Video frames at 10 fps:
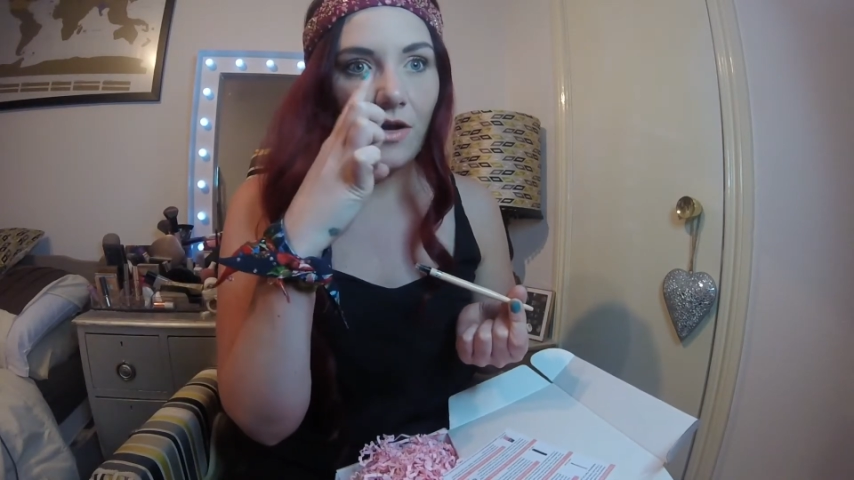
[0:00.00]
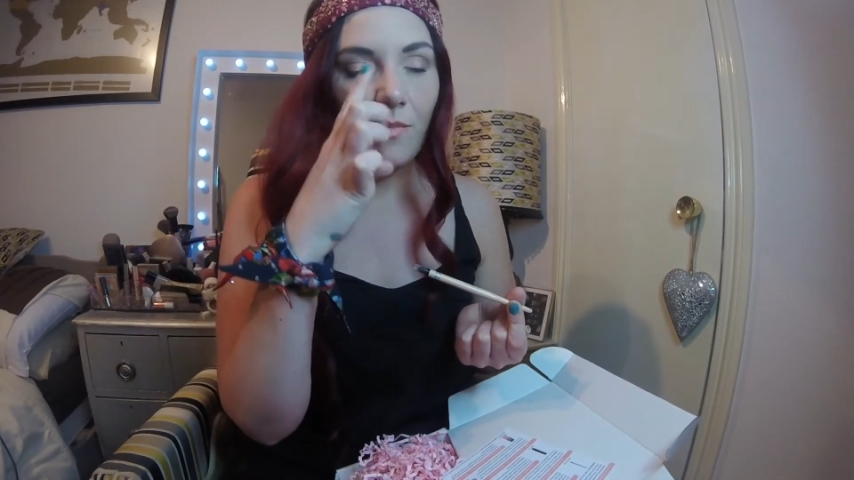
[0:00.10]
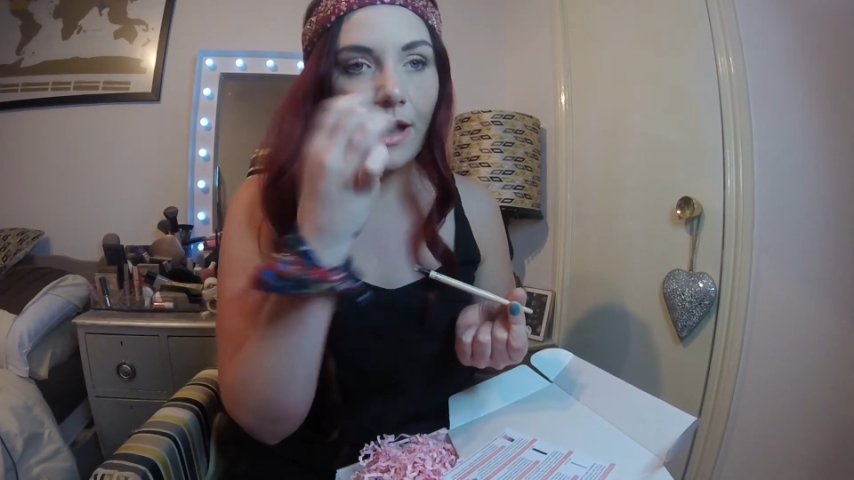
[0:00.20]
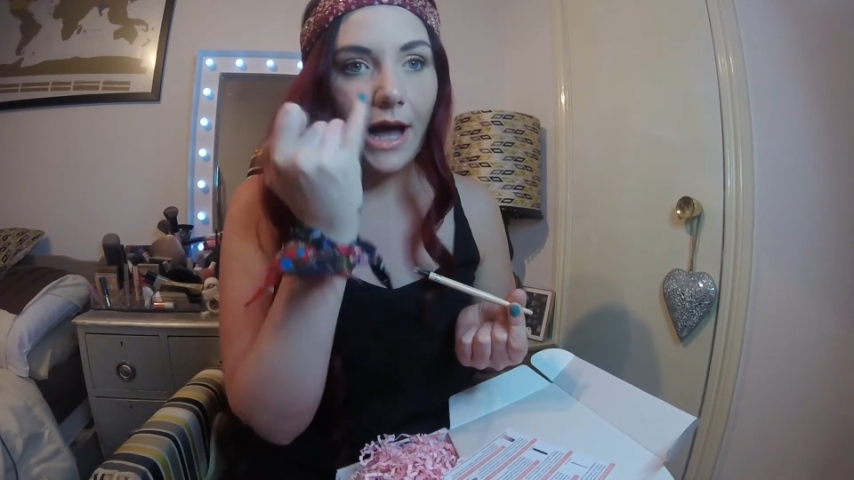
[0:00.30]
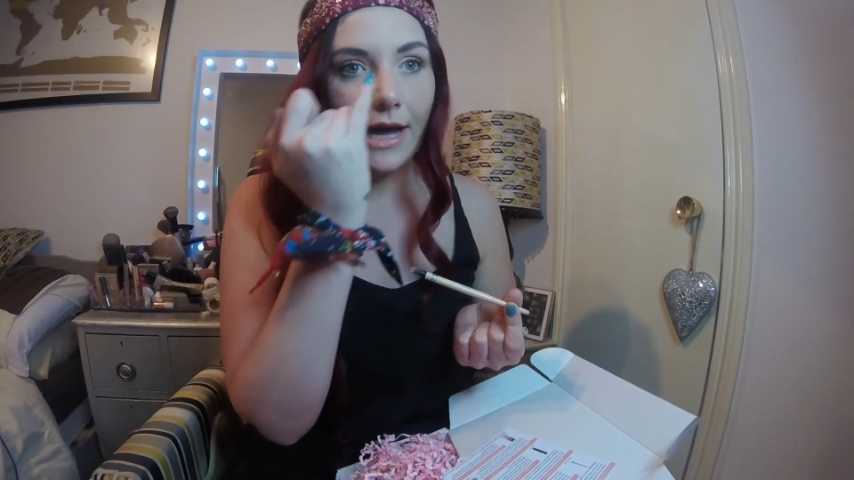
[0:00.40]

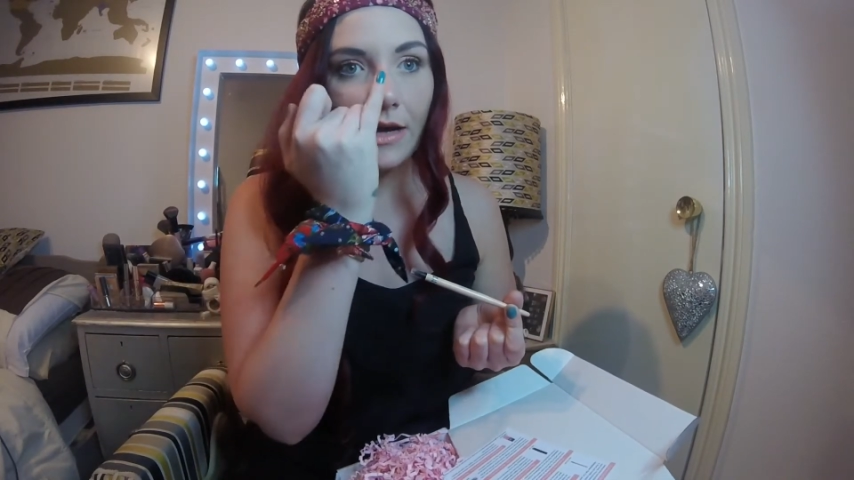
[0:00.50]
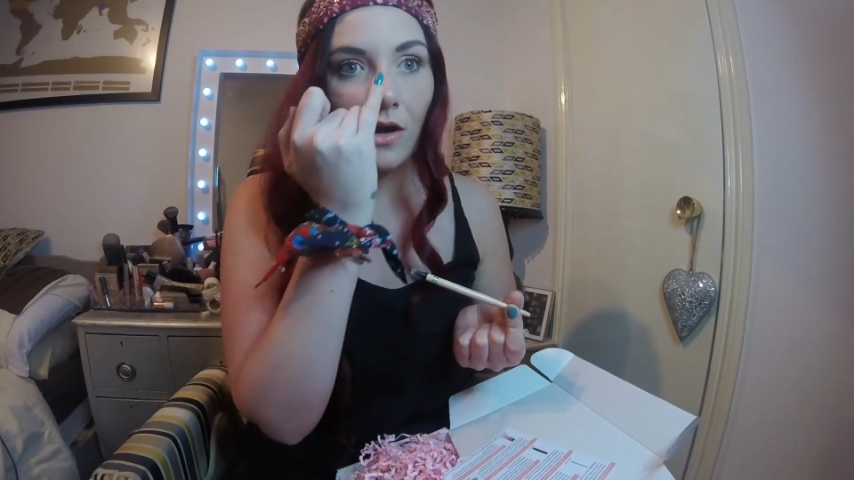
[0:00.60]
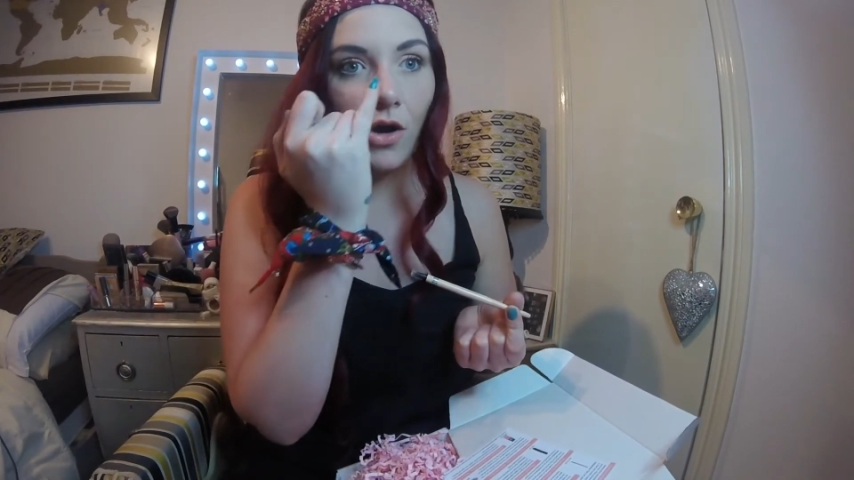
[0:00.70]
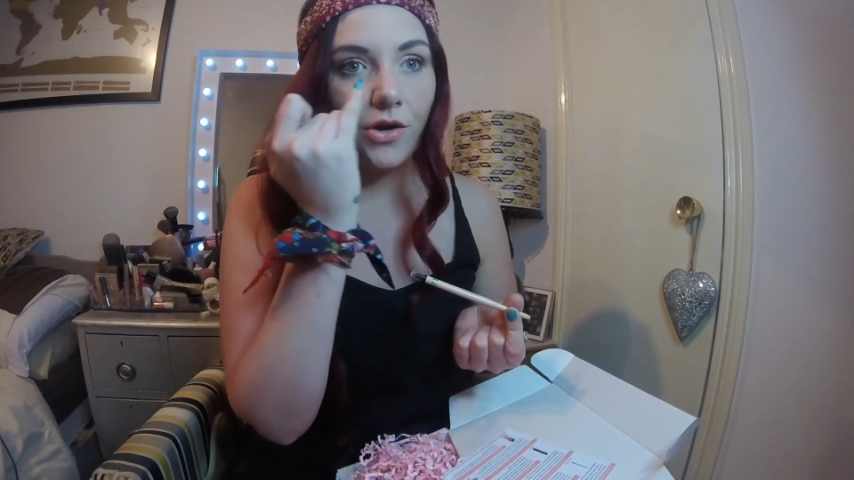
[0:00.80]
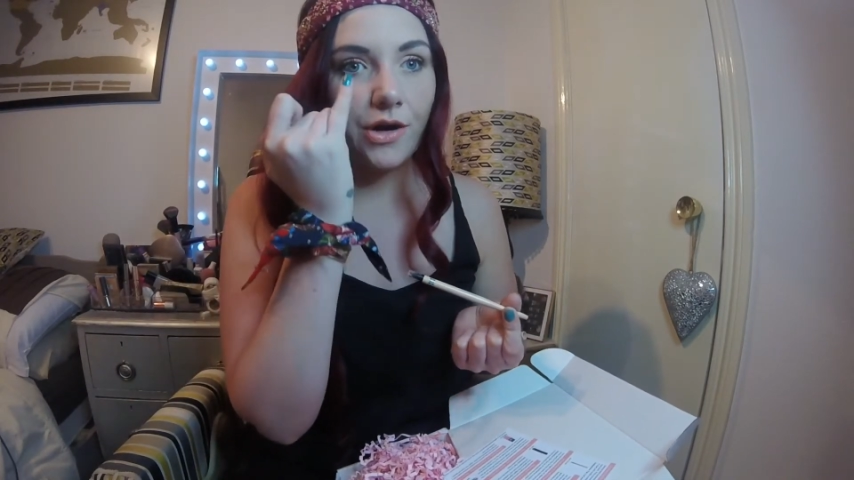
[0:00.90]
of my eye
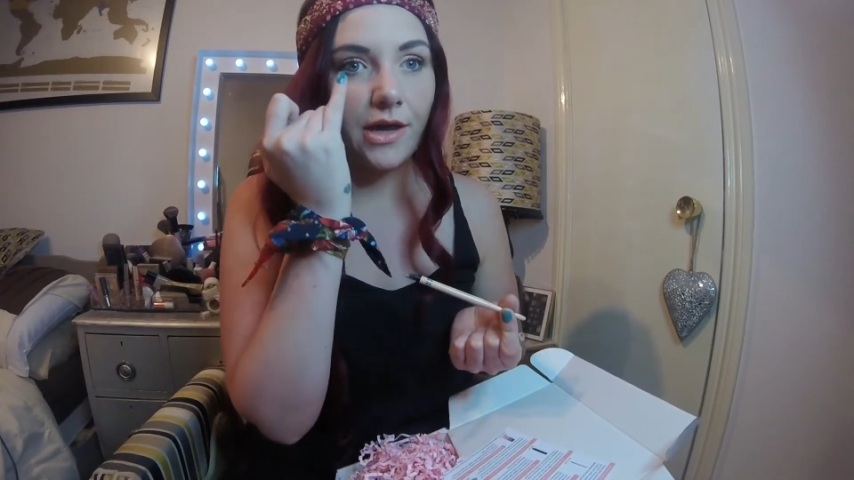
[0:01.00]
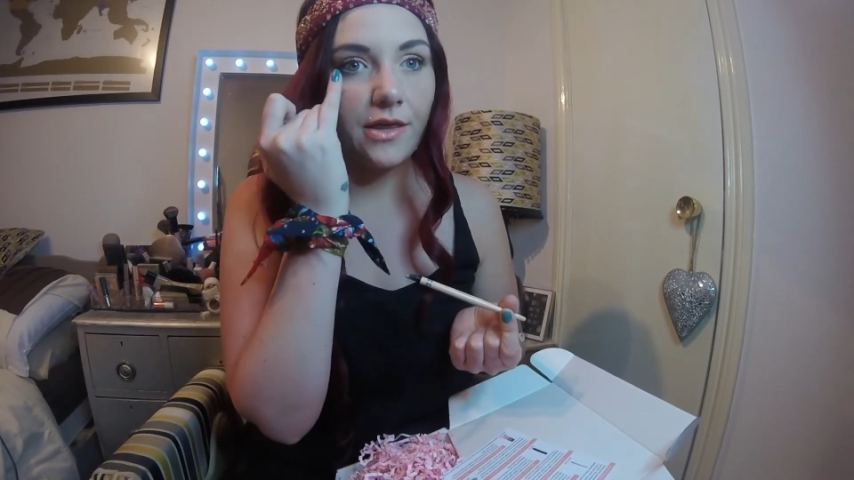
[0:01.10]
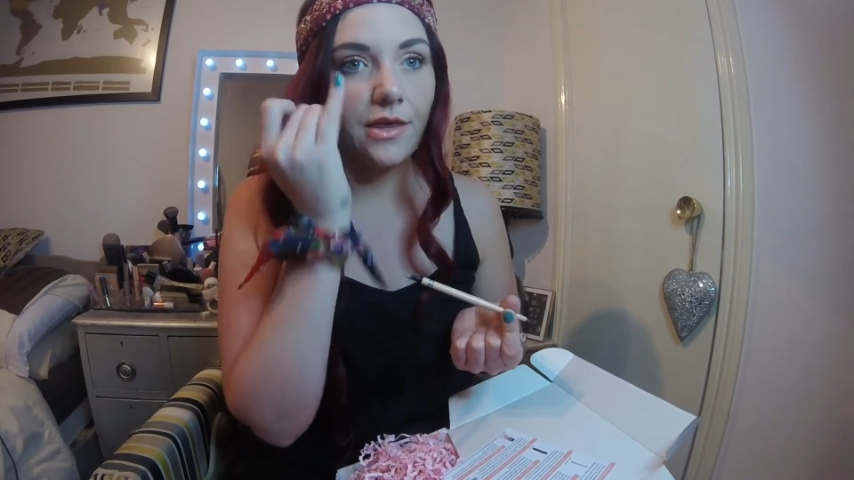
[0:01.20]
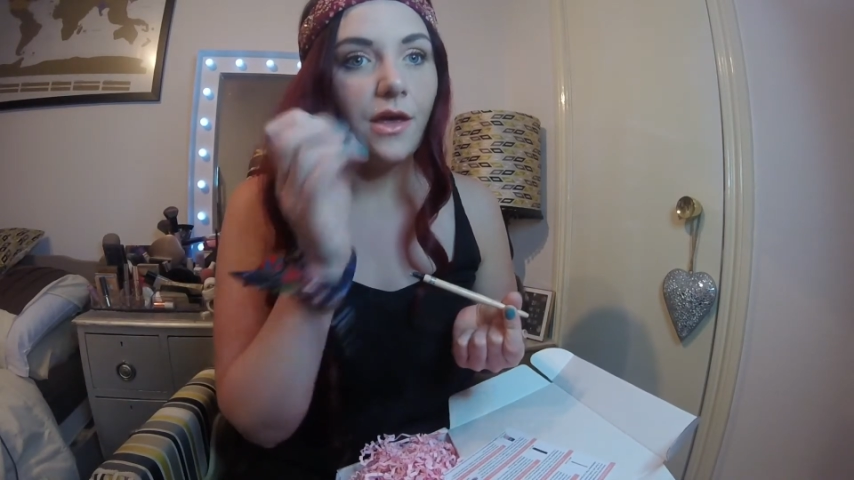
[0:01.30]
underneath,